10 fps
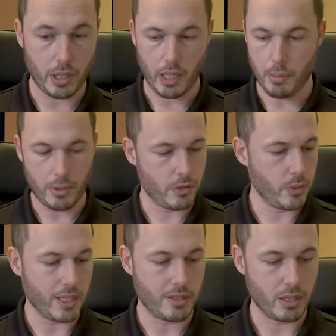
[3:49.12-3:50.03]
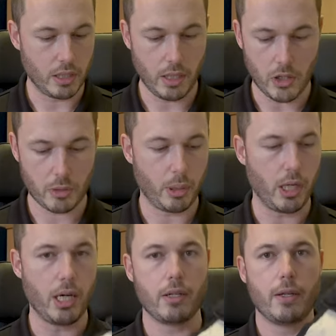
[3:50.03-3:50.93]
it up and as we get to the last
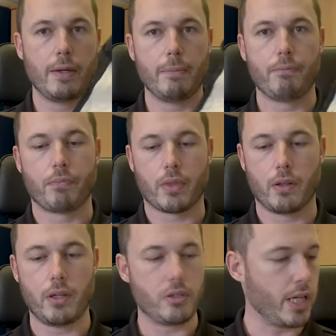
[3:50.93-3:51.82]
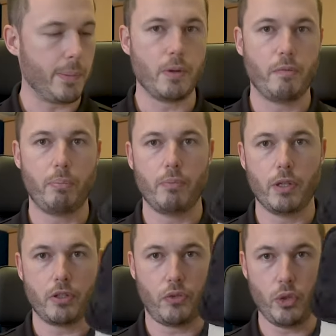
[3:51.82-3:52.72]
part, there's a couple of,
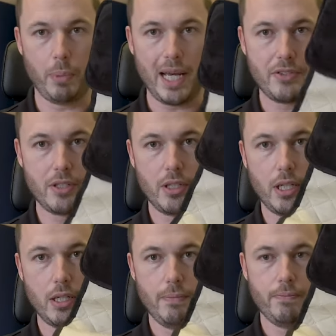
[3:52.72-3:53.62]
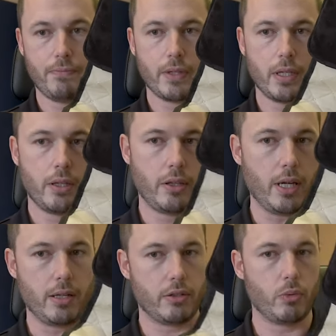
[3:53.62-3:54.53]
there's a few pads in here
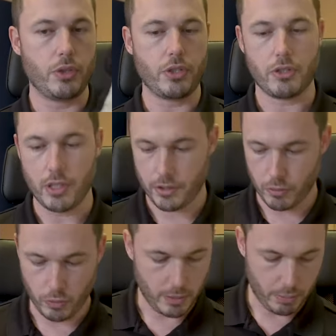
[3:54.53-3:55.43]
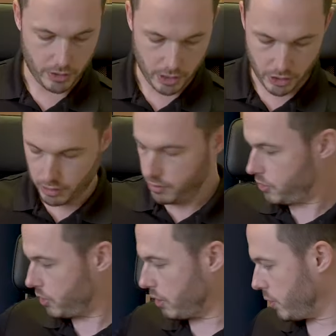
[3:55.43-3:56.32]
that we just need to reposition
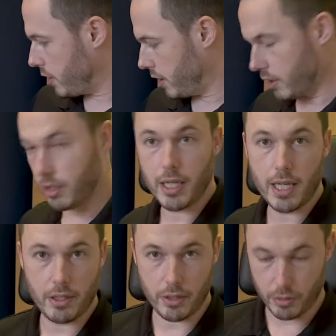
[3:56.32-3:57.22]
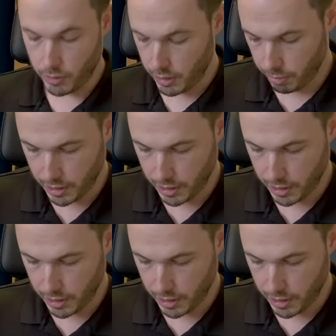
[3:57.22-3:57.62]
so we can get our head in the right